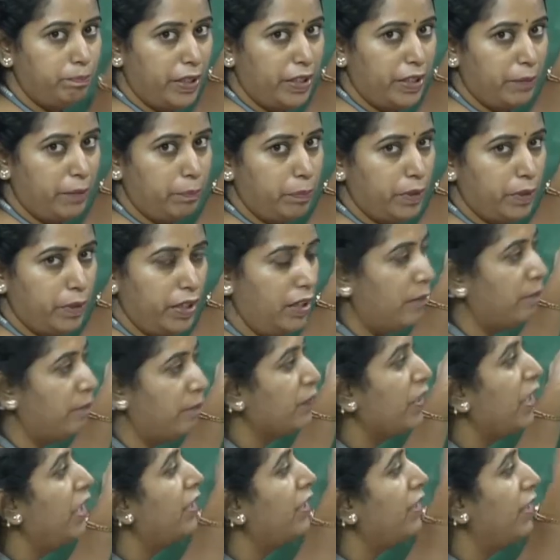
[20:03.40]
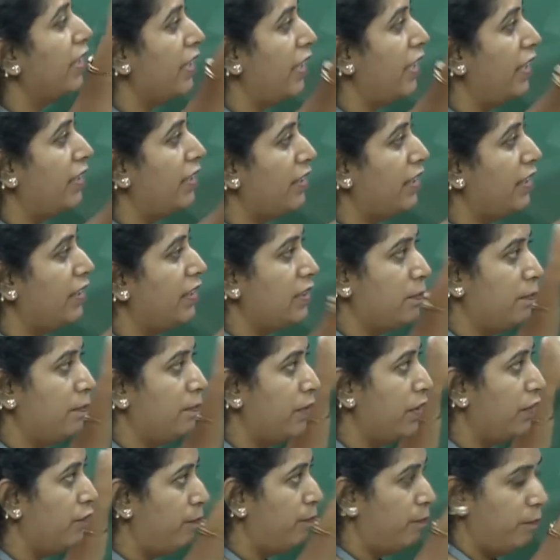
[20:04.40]
Purple. The contents
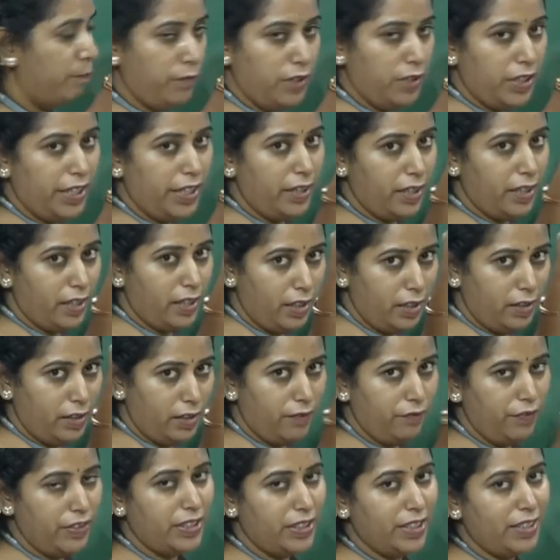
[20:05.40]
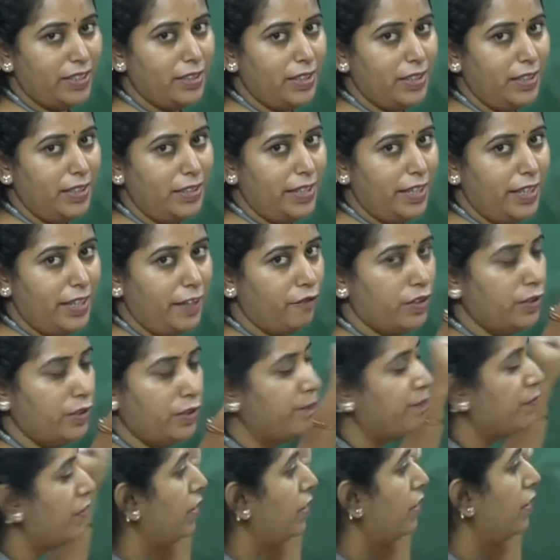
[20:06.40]
within the div,
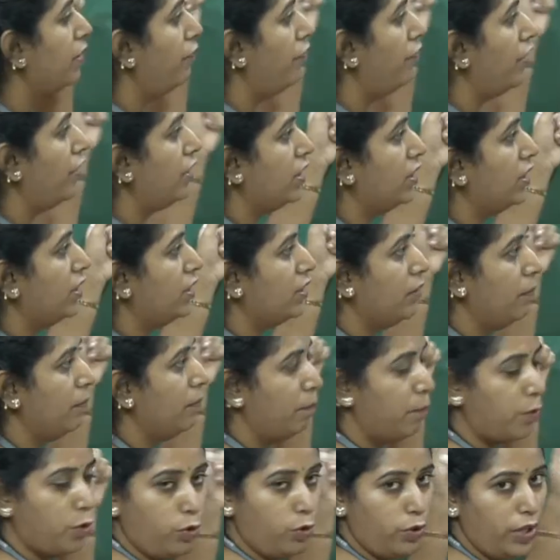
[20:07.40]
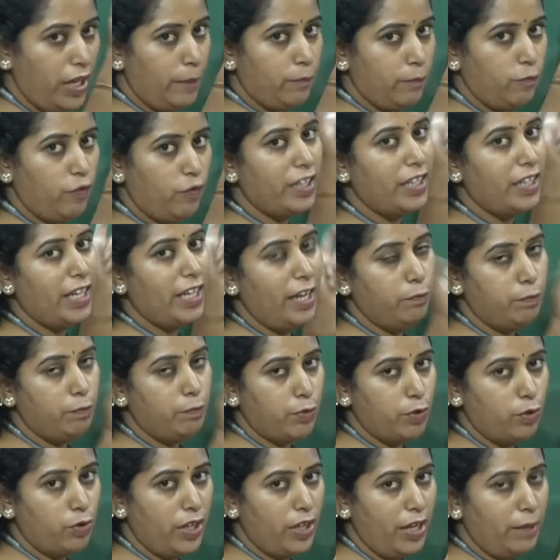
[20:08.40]
which is program 1
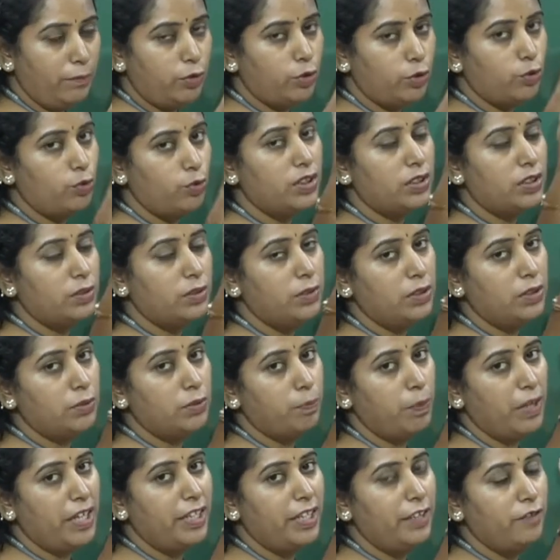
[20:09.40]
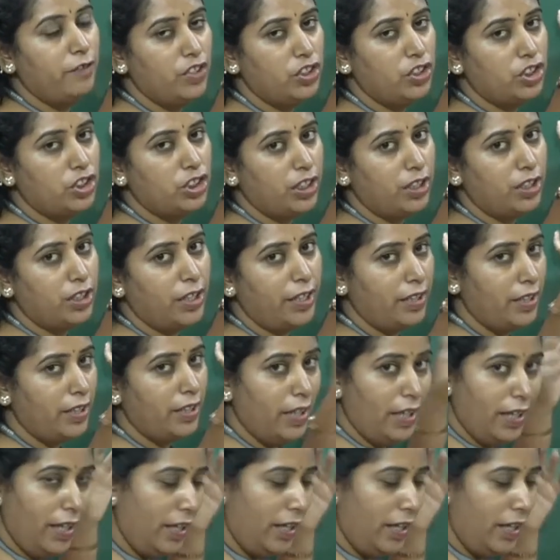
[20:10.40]
and program 2, is displayed in which color?